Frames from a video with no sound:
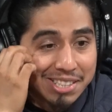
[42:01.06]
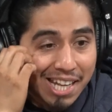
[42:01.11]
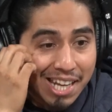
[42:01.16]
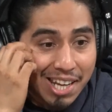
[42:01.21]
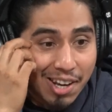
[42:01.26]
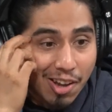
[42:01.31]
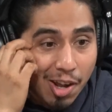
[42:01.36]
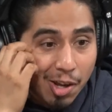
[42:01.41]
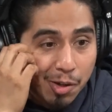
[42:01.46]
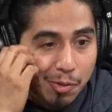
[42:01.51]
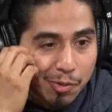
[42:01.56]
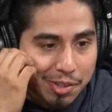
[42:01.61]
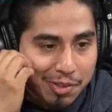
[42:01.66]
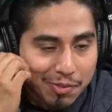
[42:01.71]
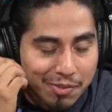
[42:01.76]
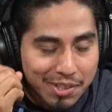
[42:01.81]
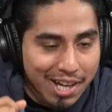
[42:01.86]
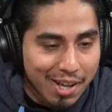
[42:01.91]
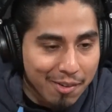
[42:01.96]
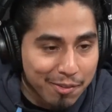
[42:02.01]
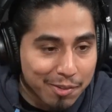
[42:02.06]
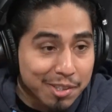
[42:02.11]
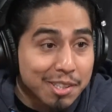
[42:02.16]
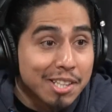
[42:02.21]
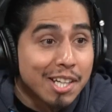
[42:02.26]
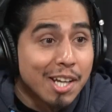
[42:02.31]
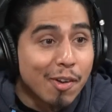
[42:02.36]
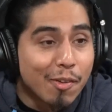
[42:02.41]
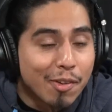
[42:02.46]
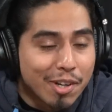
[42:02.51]
It was hella awkward when I
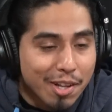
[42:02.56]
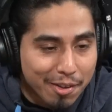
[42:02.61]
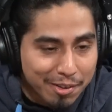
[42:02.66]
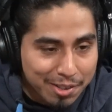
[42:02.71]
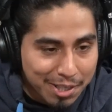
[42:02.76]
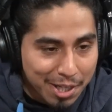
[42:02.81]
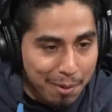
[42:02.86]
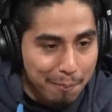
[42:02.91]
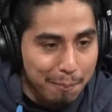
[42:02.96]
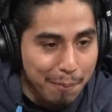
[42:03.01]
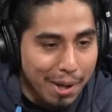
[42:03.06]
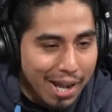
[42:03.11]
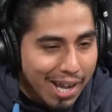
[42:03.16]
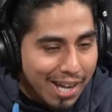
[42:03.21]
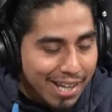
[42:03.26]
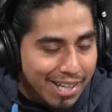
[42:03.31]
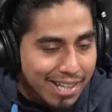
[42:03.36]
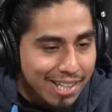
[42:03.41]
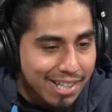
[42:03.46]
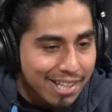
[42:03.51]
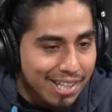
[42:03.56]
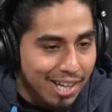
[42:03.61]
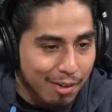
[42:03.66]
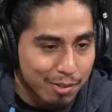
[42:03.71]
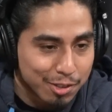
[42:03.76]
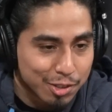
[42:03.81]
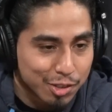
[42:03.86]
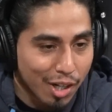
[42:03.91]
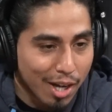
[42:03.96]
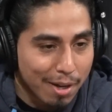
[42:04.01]
would come by. I
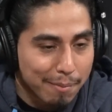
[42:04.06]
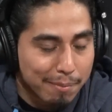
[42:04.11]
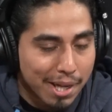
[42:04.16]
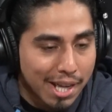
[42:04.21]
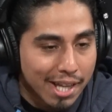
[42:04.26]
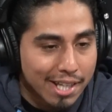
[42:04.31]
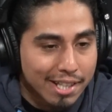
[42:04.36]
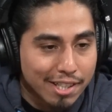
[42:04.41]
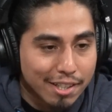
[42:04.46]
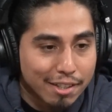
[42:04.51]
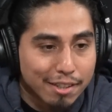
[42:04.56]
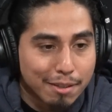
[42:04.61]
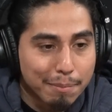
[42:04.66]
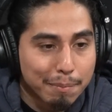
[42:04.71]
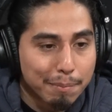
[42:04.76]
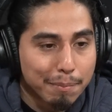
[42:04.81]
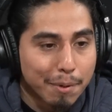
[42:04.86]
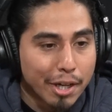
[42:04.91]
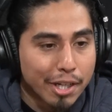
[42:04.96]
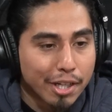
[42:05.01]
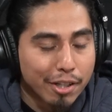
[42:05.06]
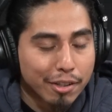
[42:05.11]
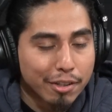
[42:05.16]
would drive by another